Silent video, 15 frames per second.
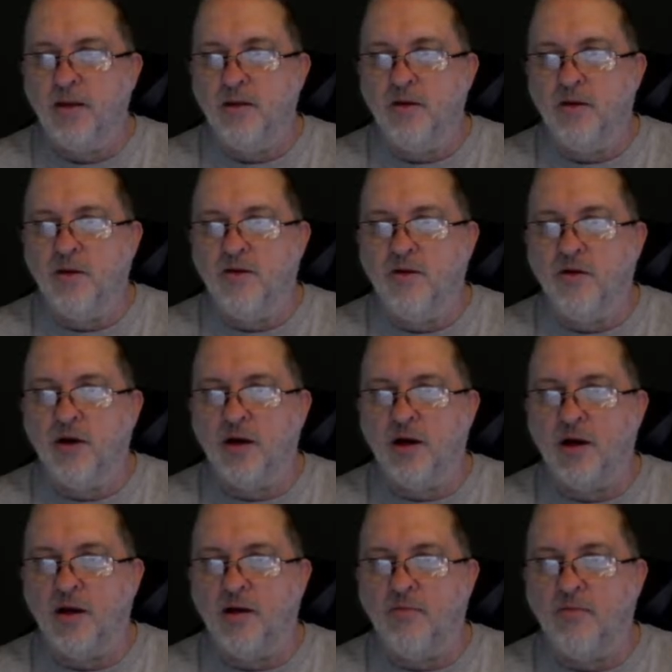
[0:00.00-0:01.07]
They're
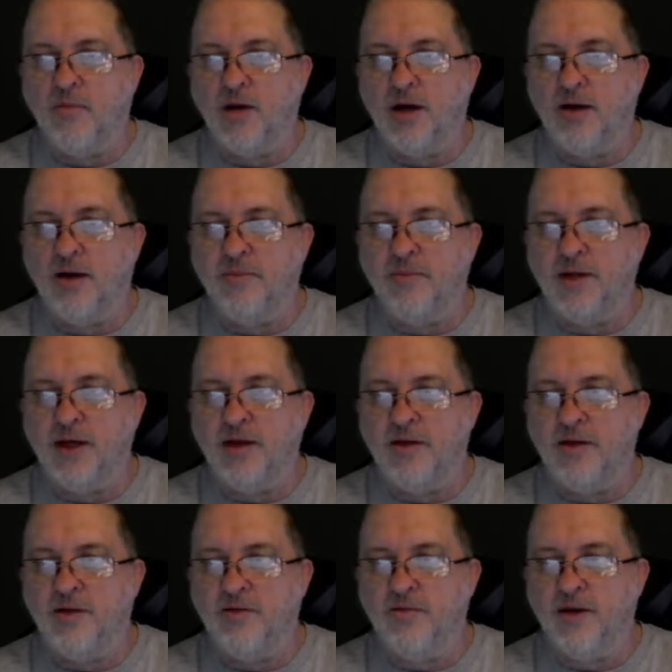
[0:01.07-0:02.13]
all on
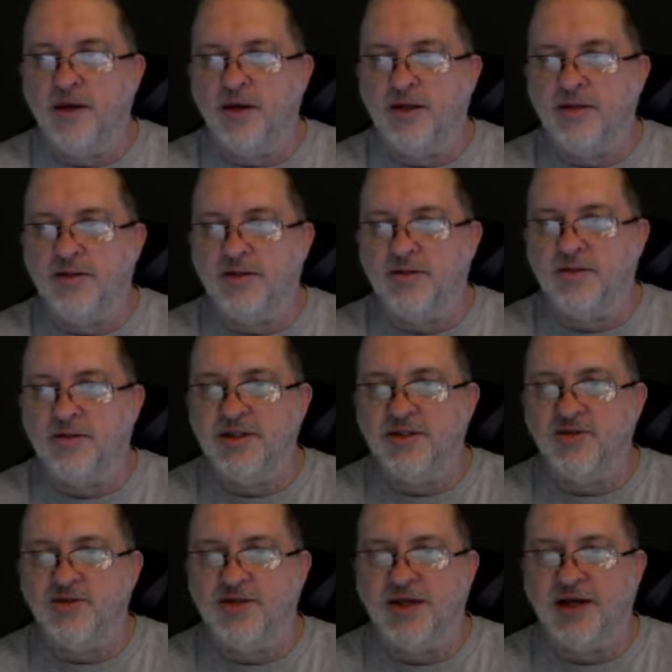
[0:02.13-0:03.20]
modhub.us. This
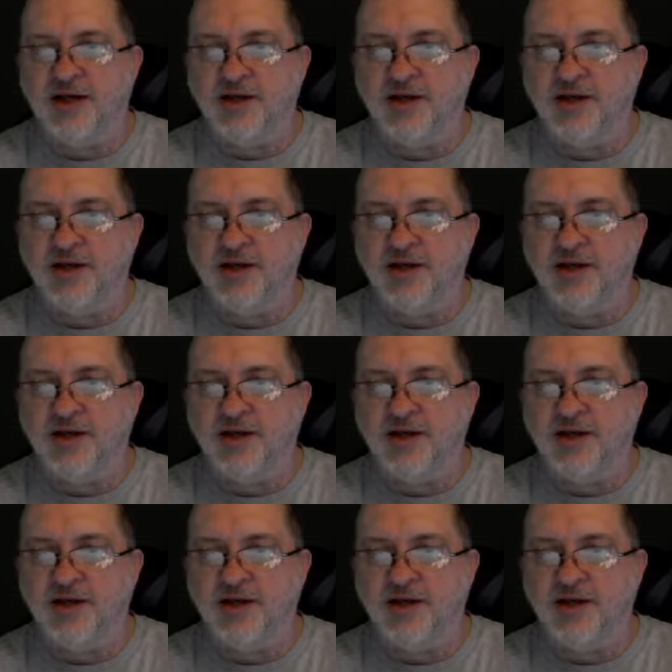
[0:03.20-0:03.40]
one's kind of